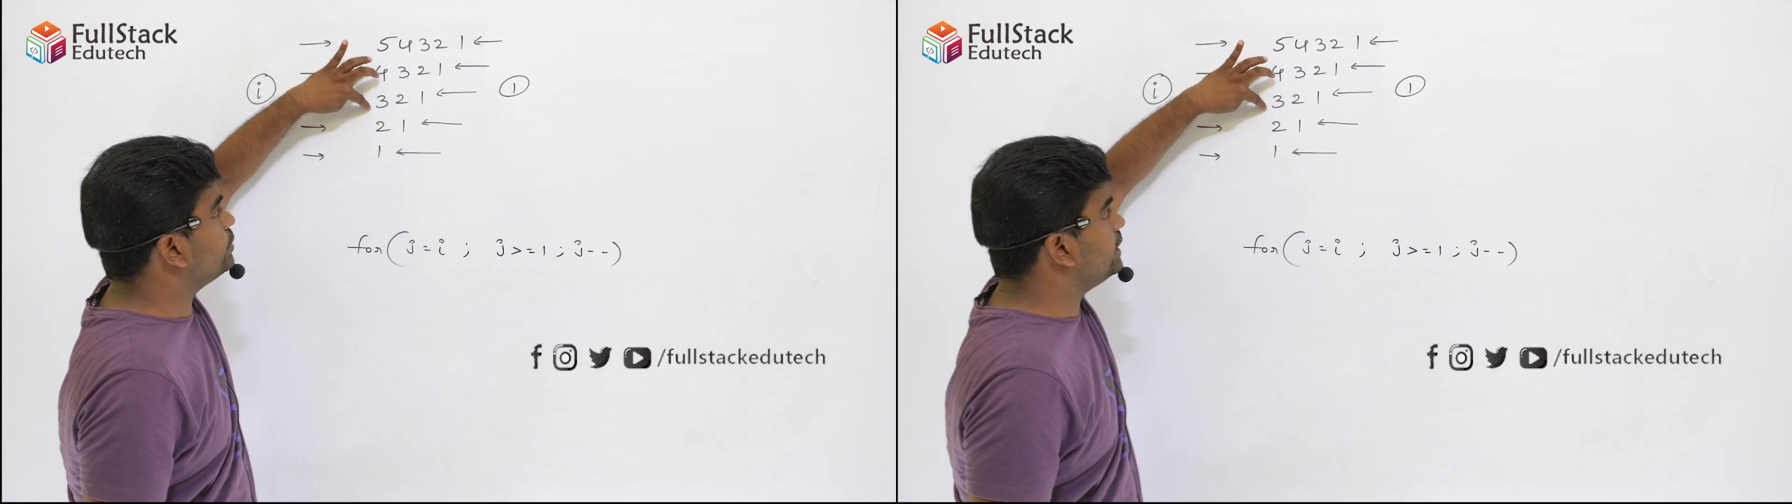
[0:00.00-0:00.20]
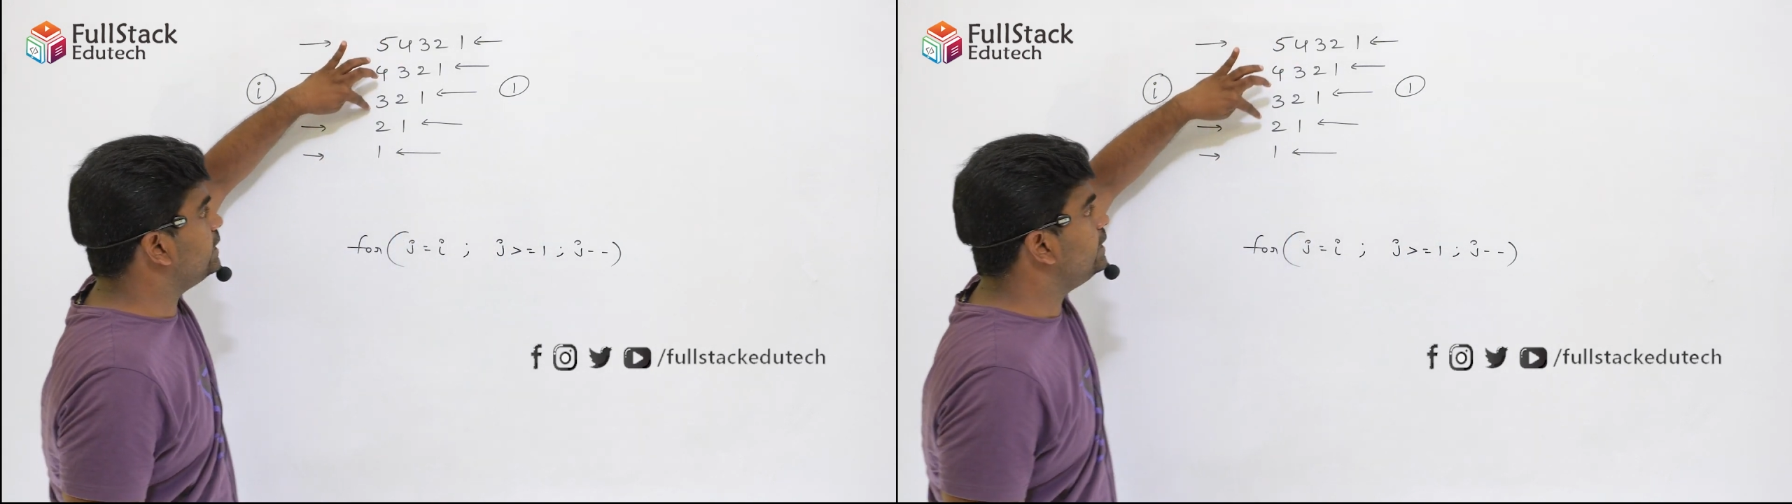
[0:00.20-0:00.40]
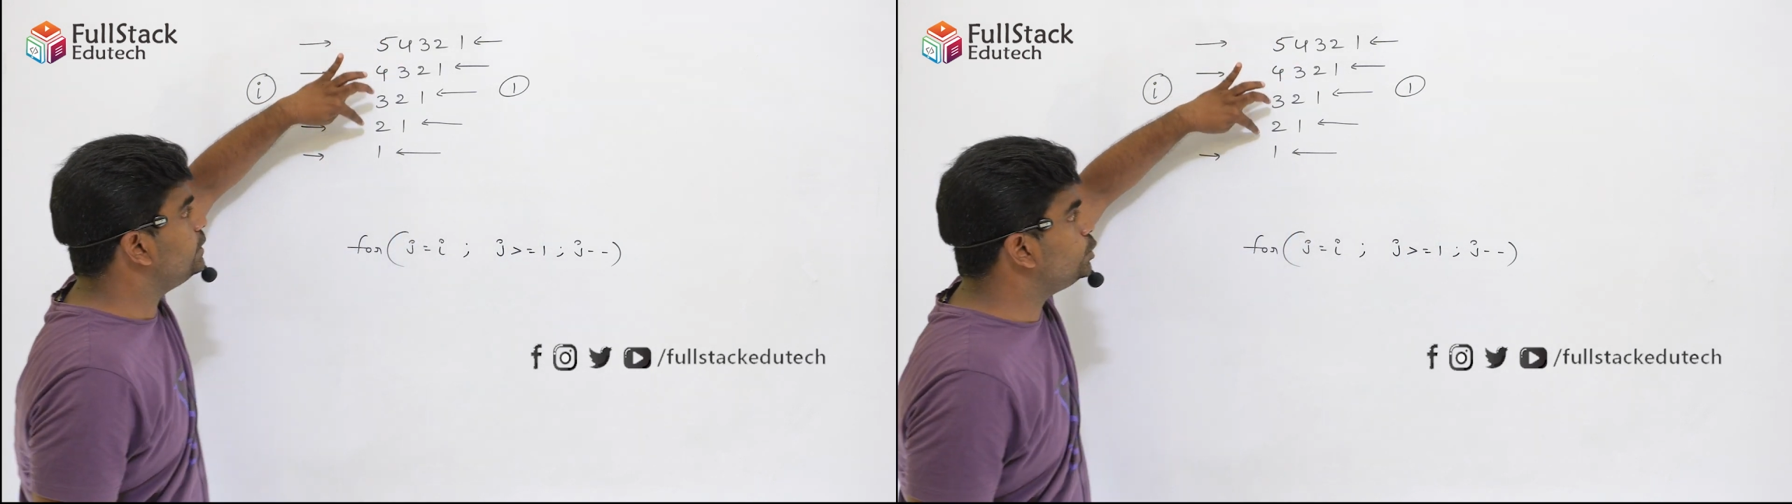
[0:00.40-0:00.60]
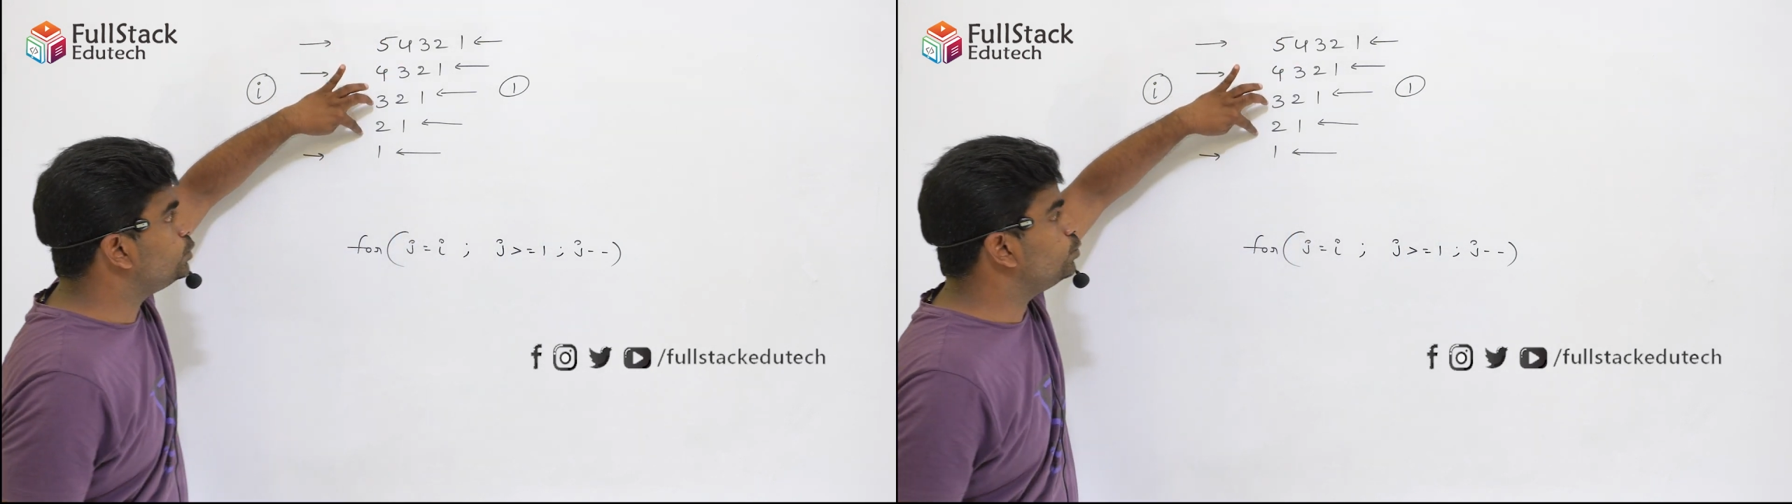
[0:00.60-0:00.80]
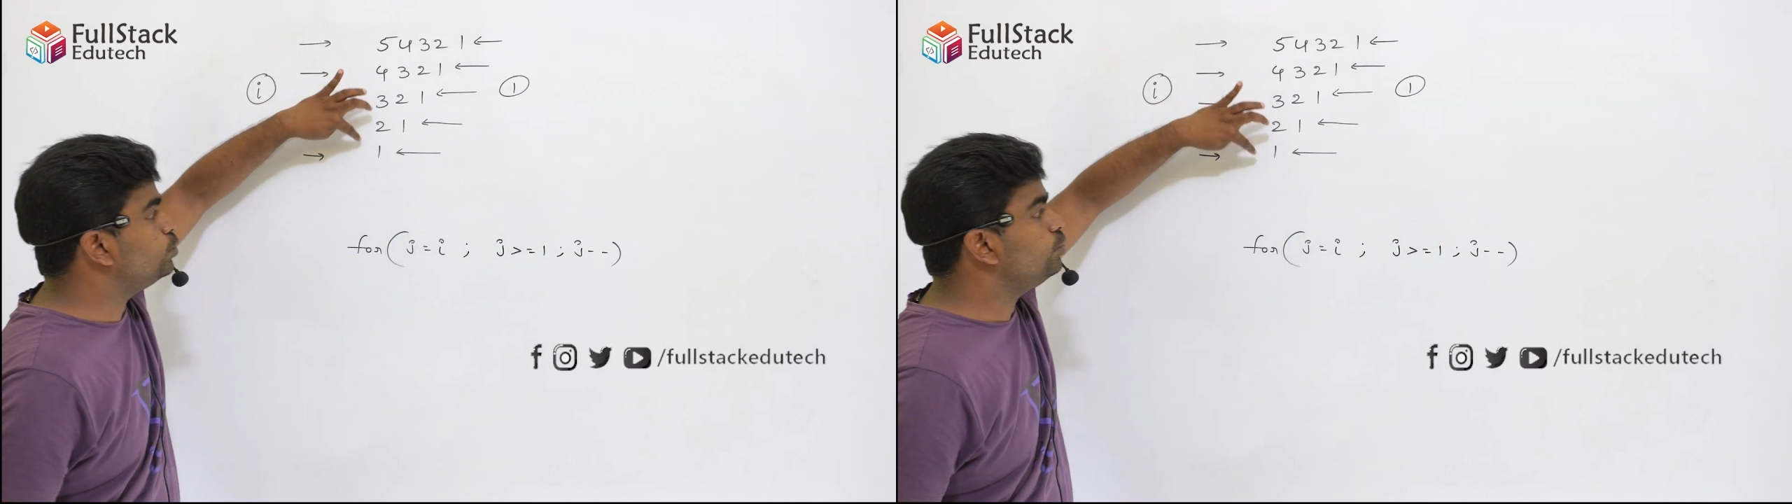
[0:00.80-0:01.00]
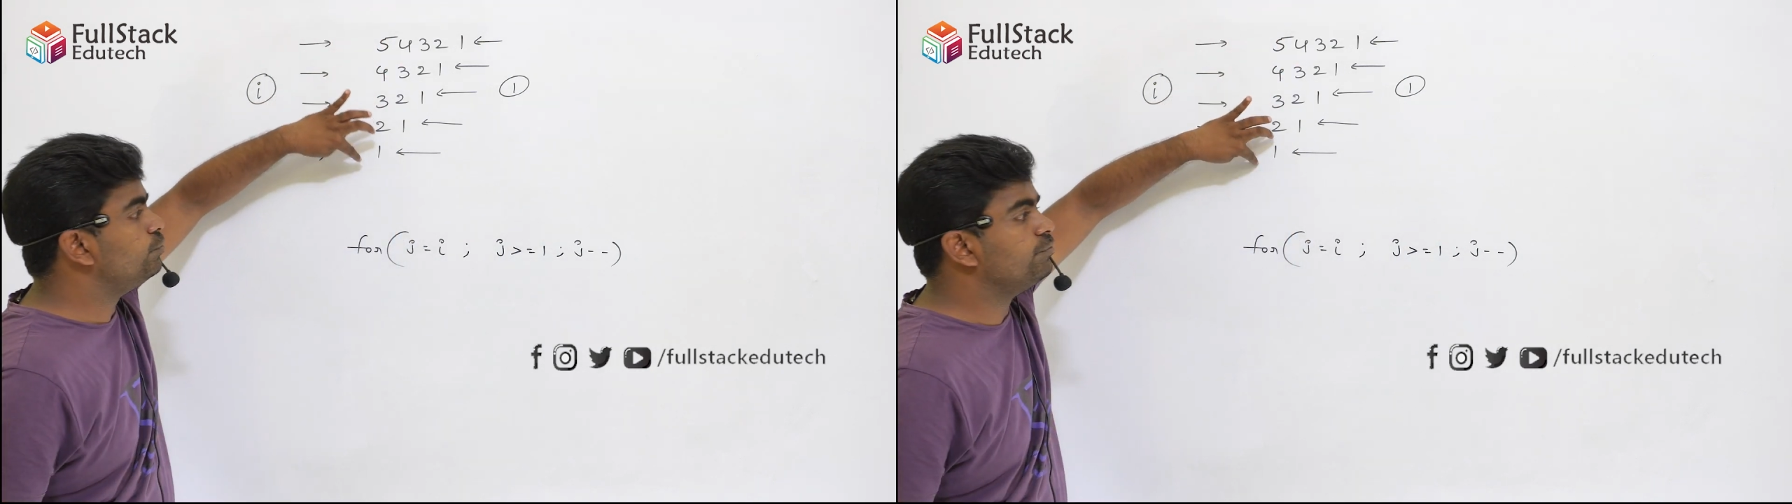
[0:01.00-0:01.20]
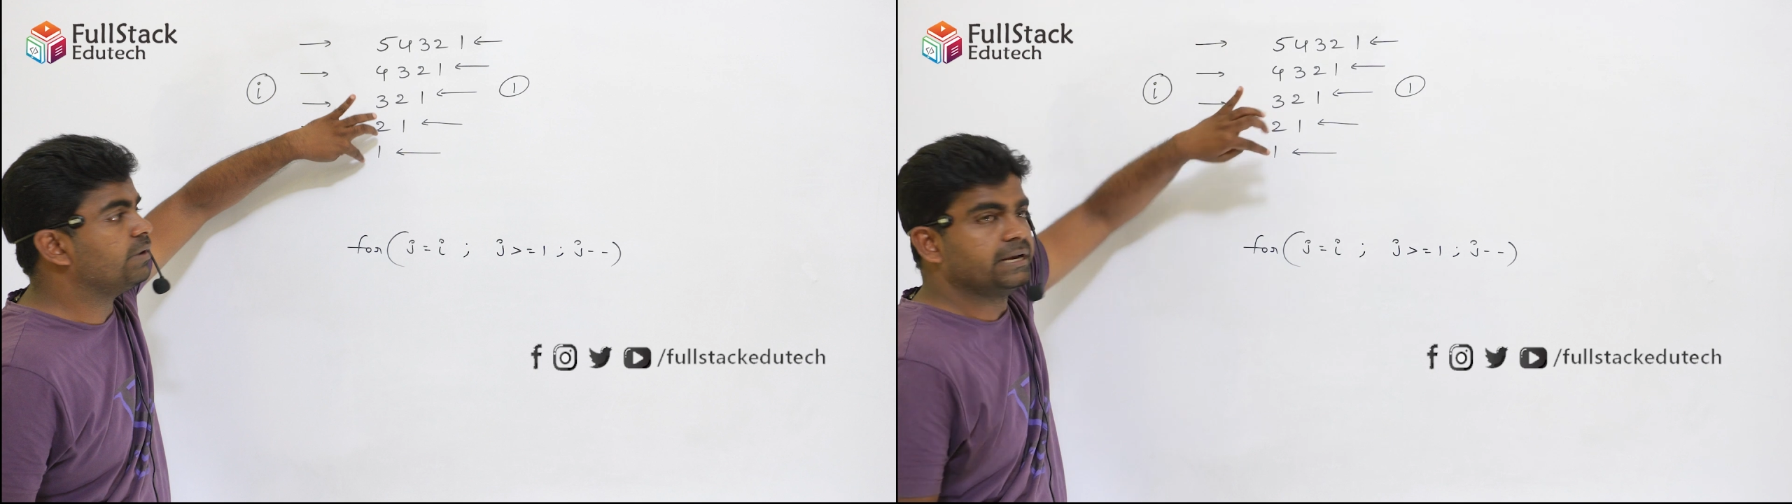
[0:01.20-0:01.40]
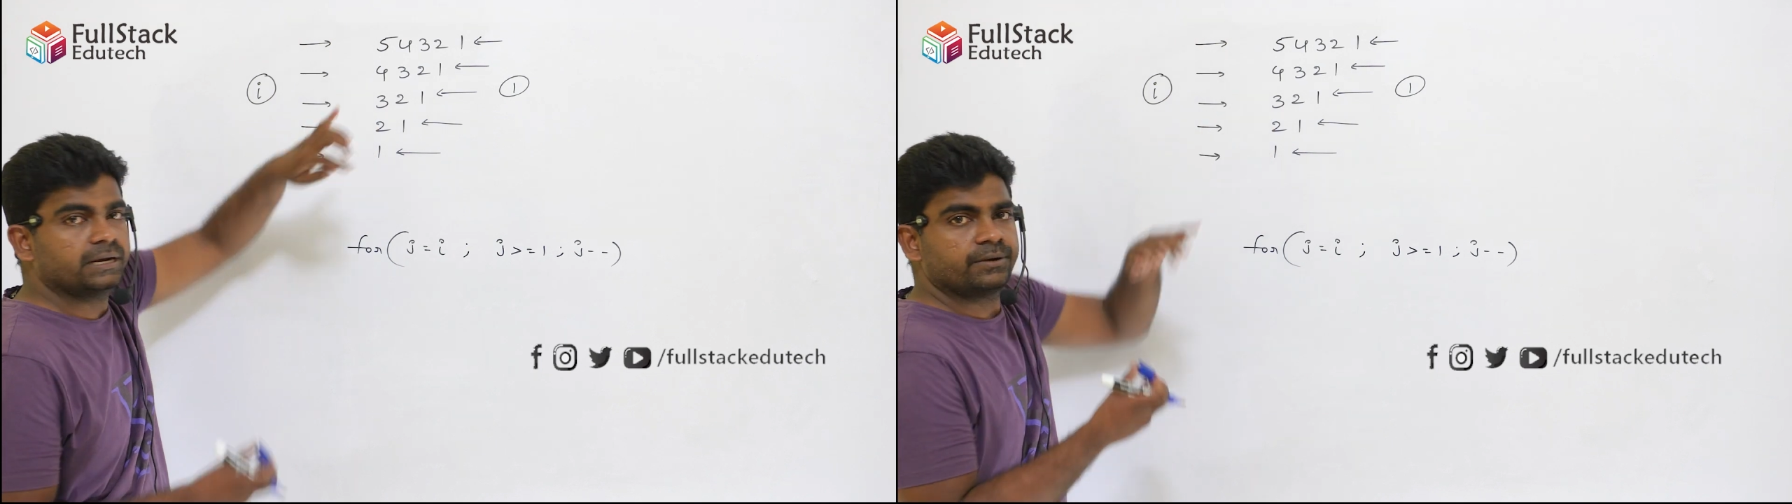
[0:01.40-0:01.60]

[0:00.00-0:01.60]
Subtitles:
3, 2, 1.